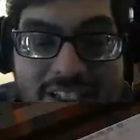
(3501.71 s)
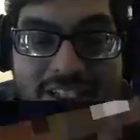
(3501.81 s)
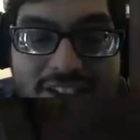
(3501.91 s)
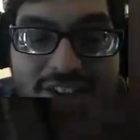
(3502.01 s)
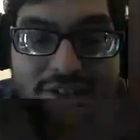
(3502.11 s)

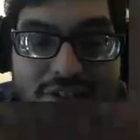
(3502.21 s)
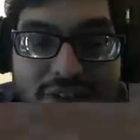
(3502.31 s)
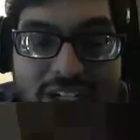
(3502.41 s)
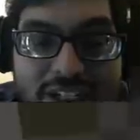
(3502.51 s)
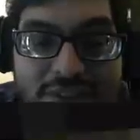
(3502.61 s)
you know,
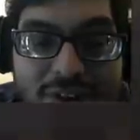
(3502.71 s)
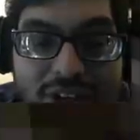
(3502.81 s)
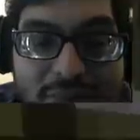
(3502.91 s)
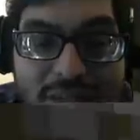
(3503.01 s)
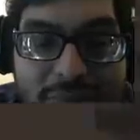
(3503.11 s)
crack in the
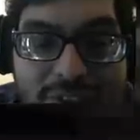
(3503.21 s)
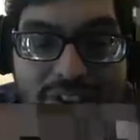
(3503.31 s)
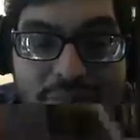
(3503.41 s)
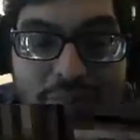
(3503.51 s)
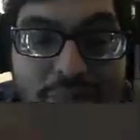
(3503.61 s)
wall, I might be able
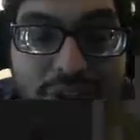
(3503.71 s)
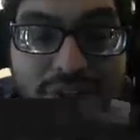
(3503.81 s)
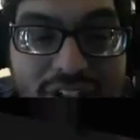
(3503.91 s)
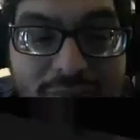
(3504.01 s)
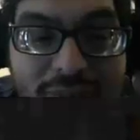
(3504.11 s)
to just blow
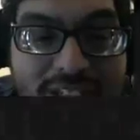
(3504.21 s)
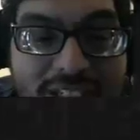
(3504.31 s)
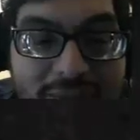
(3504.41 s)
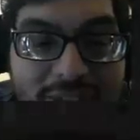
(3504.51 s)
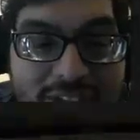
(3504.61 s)
it open and
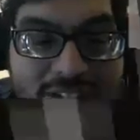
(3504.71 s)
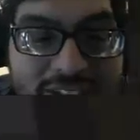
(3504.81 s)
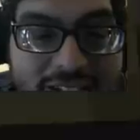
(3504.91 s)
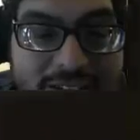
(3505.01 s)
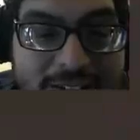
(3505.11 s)
keep going.
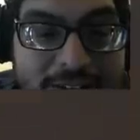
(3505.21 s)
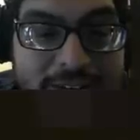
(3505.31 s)
Yeah.